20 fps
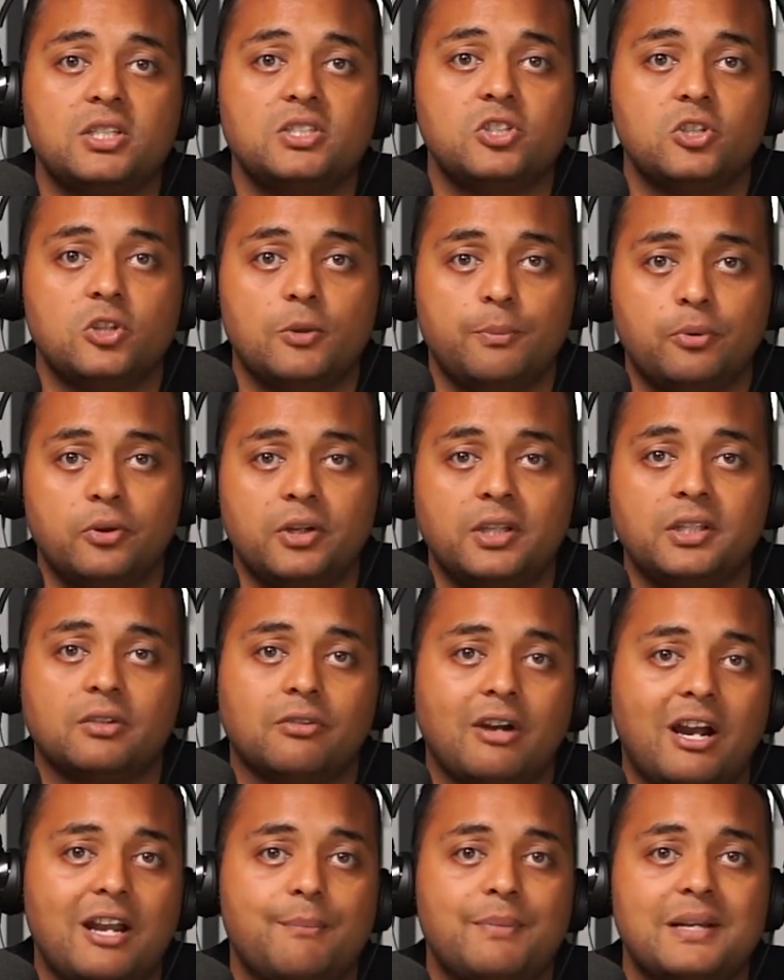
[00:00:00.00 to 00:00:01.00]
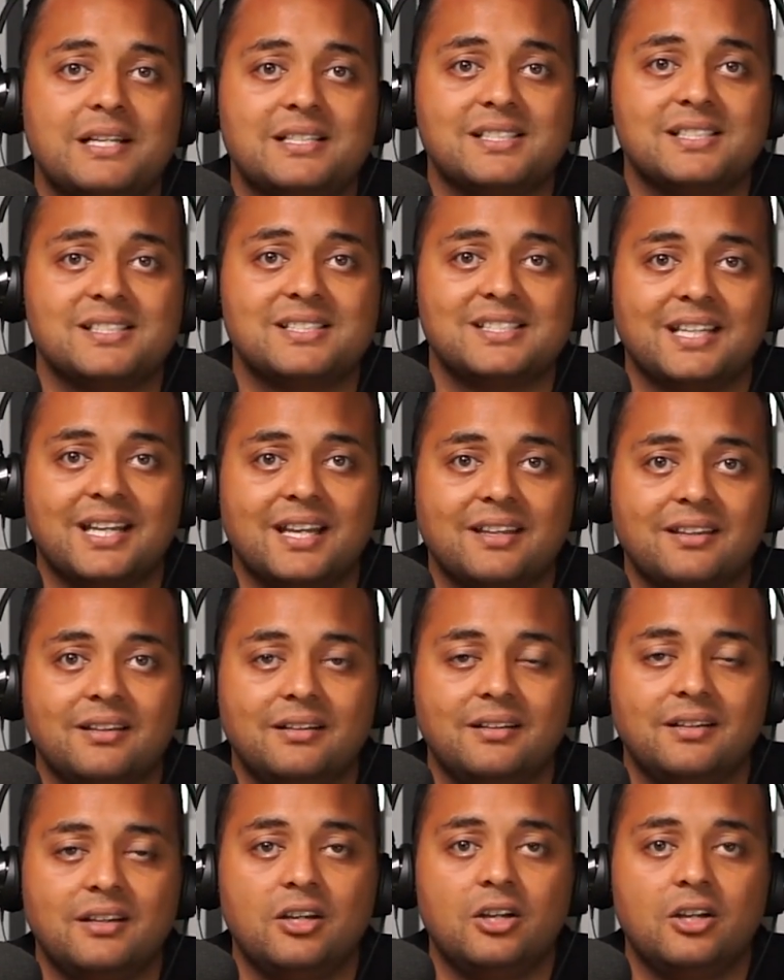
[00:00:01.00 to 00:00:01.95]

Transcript: So you're putting the right pieces together,